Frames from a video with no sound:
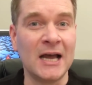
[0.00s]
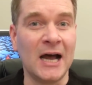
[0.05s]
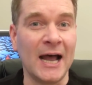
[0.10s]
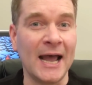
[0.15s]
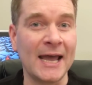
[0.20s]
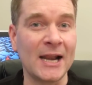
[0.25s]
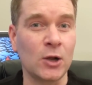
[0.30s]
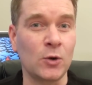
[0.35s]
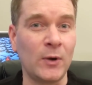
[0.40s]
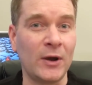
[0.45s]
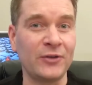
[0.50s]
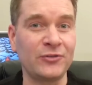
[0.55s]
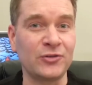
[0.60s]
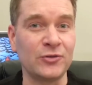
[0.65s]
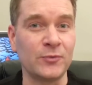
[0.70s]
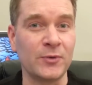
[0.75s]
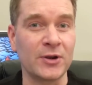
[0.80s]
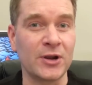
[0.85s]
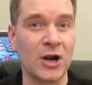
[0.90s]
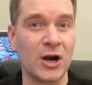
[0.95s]
I had a
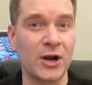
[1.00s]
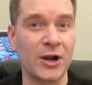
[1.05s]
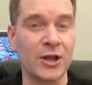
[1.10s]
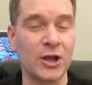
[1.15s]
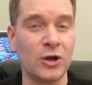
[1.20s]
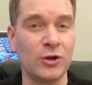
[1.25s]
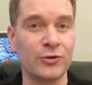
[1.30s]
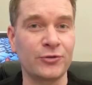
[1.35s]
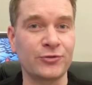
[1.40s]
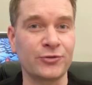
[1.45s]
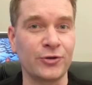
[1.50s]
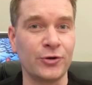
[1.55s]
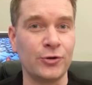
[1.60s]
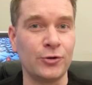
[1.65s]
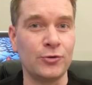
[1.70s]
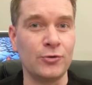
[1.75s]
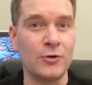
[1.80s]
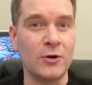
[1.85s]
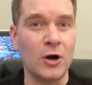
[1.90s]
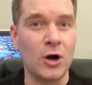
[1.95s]
question regarding
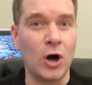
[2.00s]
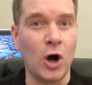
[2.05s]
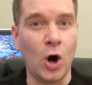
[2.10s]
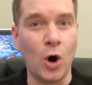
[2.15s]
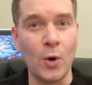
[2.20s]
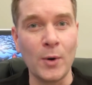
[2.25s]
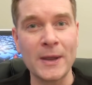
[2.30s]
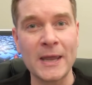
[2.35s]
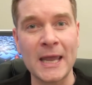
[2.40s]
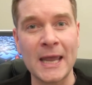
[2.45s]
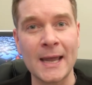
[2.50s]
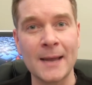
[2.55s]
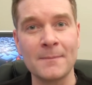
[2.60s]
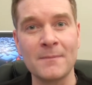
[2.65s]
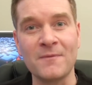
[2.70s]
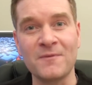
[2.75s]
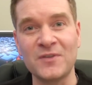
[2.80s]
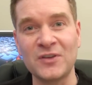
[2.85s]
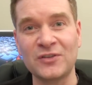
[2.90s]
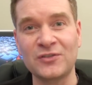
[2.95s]
also
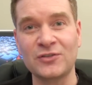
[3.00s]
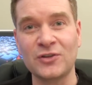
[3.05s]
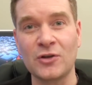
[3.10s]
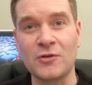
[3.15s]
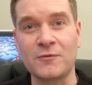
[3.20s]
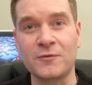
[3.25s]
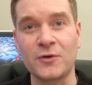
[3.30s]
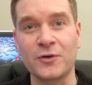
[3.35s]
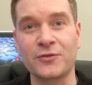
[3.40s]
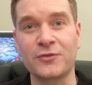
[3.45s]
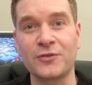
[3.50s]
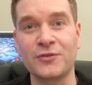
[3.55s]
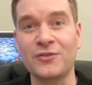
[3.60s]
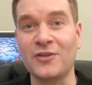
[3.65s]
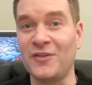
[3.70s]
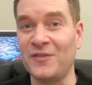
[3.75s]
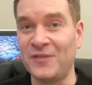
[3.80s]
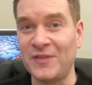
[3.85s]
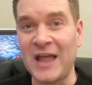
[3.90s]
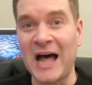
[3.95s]
OEM Vista
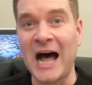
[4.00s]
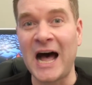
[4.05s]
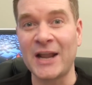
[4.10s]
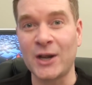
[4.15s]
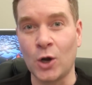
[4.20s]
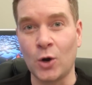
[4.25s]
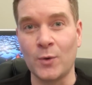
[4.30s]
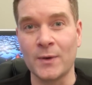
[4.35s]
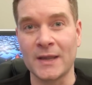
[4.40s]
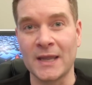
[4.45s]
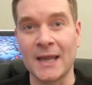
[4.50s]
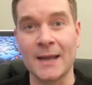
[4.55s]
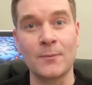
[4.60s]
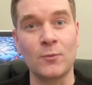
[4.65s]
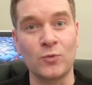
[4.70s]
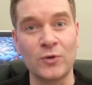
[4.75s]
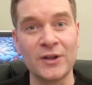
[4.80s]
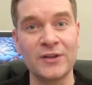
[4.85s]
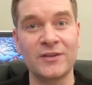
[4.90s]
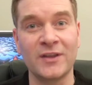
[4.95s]
versus
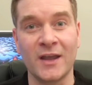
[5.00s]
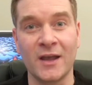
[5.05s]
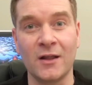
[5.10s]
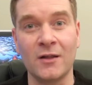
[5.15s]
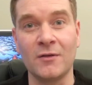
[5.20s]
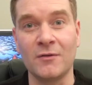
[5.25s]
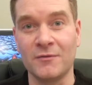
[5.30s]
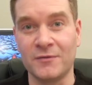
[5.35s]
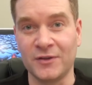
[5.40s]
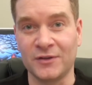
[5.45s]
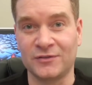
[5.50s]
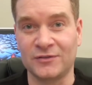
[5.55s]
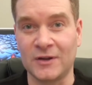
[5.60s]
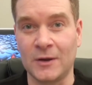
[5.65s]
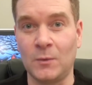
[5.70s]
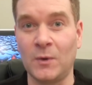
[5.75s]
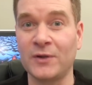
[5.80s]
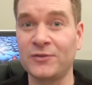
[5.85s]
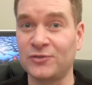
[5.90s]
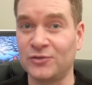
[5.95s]
non-OEM retail Vista.
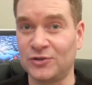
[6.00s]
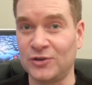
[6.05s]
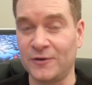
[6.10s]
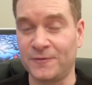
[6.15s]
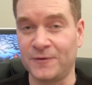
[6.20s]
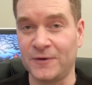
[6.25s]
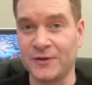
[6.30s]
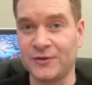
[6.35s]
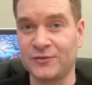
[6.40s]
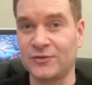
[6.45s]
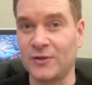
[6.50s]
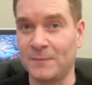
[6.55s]
What's the difference?